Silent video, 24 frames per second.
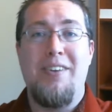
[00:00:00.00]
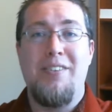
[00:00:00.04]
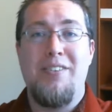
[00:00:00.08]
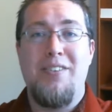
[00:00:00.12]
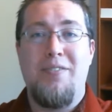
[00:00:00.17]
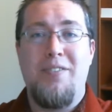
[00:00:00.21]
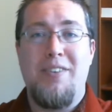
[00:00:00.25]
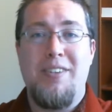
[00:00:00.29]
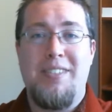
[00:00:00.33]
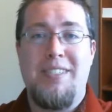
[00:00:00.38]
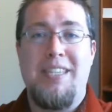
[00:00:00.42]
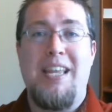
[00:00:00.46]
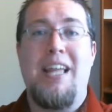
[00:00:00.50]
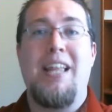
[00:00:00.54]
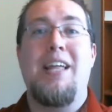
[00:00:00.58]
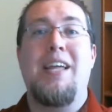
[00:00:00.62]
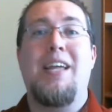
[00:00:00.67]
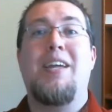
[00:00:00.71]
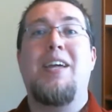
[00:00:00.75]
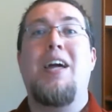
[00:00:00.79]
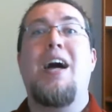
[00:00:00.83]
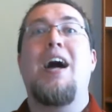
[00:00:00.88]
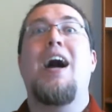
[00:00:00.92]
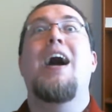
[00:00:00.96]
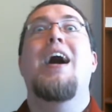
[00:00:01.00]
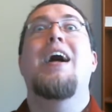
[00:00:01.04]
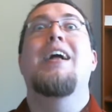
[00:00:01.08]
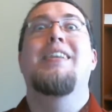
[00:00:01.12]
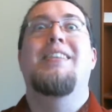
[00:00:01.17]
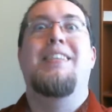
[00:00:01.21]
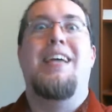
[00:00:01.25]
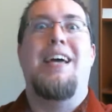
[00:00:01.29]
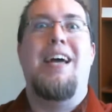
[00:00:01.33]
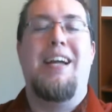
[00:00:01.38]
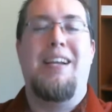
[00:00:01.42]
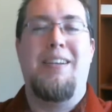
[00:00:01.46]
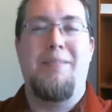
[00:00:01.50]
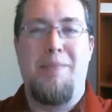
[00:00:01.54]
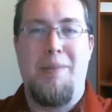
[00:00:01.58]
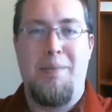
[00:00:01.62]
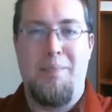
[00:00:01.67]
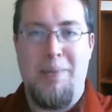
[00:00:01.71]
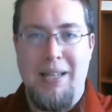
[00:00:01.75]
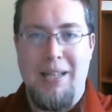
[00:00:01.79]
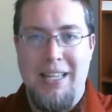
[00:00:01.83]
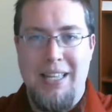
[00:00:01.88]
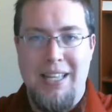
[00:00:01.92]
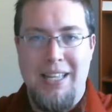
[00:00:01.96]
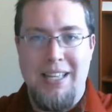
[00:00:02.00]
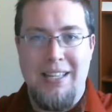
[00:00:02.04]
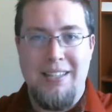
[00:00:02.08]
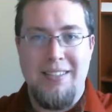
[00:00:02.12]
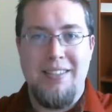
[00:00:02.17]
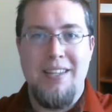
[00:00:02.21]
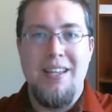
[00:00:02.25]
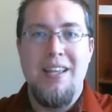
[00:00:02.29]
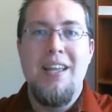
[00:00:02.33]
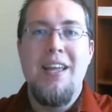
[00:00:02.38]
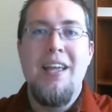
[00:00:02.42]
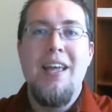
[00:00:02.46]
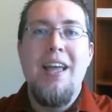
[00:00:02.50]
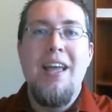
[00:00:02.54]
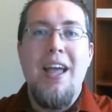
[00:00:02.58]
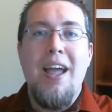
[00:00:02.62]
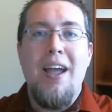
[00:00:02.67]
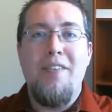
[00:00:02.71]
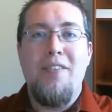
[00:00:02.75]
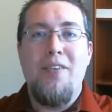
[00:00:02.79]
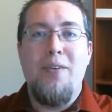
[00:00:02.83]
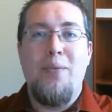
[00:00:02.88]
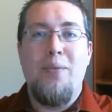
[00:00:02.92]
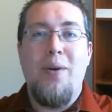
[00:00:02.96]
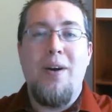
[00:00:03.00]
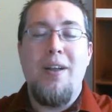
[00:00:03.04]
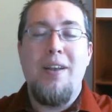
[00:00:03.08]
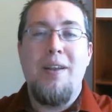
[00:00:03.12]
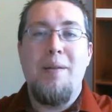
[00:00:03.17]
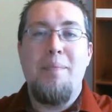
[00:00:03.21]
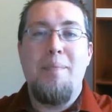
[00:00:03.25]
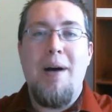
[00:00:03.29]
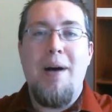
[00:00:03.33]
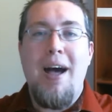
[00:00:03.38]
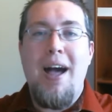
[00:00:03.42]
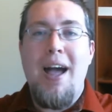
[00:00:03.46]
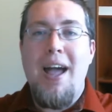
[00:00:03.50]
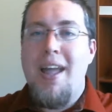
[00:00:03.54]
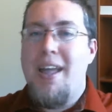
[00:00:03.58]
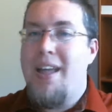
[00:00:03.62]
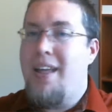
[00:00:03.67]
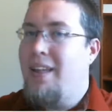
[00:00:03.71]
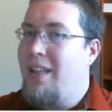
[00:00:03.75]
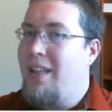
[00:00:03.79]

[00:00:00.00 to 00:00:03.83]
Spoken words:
So if you're selling, contact me, please. If you're wanting to buy,